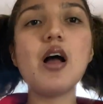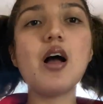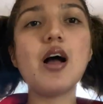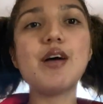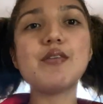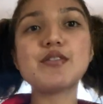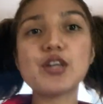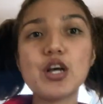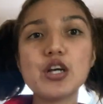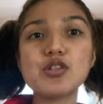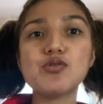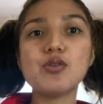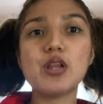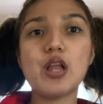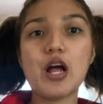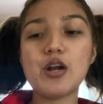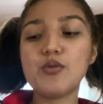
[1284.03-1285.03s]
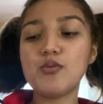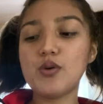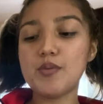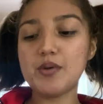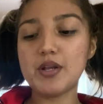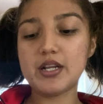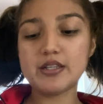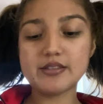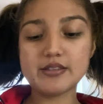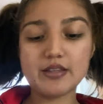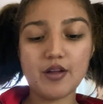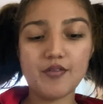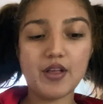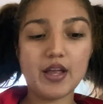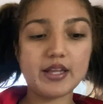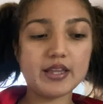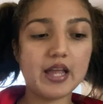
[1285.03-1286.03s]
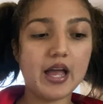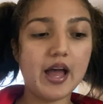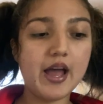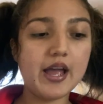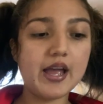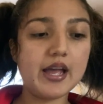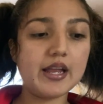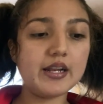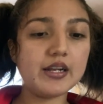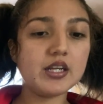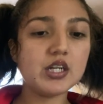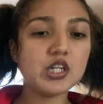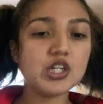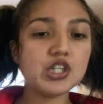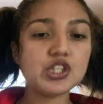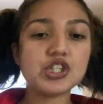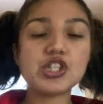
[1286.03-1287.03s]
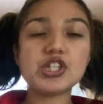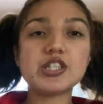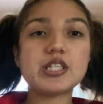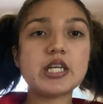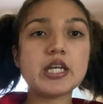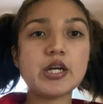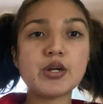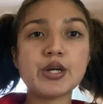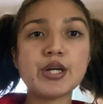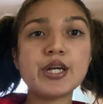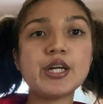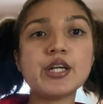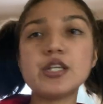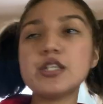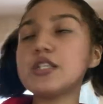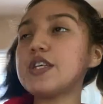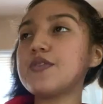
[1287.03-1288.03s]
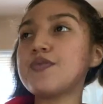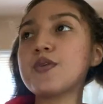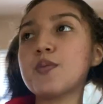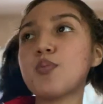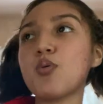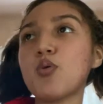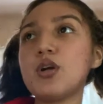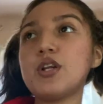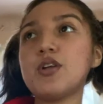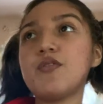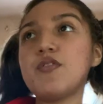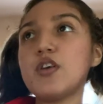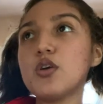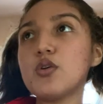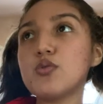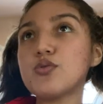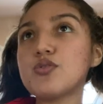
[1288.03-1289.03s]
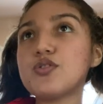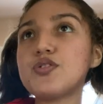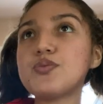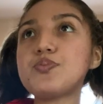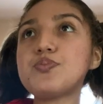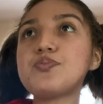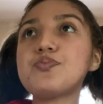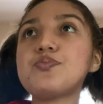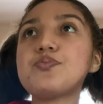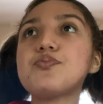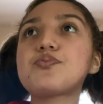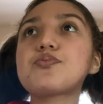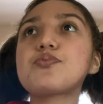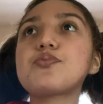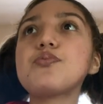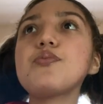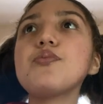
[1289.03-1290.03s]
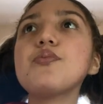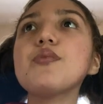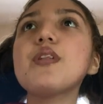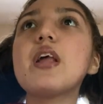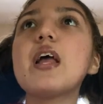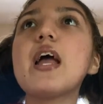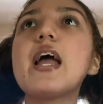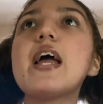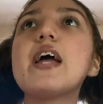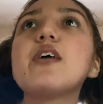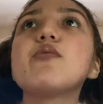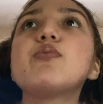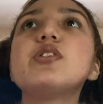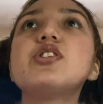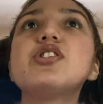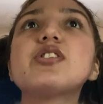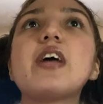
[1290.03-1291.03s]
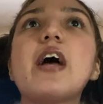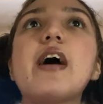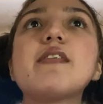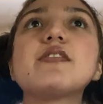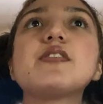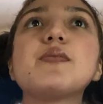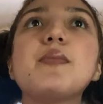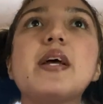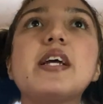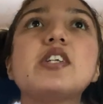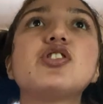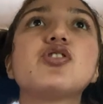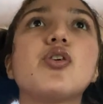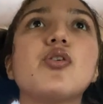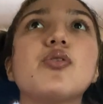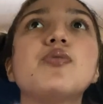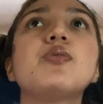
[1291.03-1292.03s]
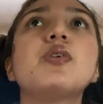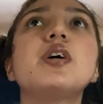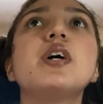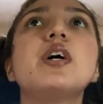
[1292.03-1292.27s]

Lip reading: I've talked to a lot of women and stuff like that, and just hearing different point of views, and we just have to make sure,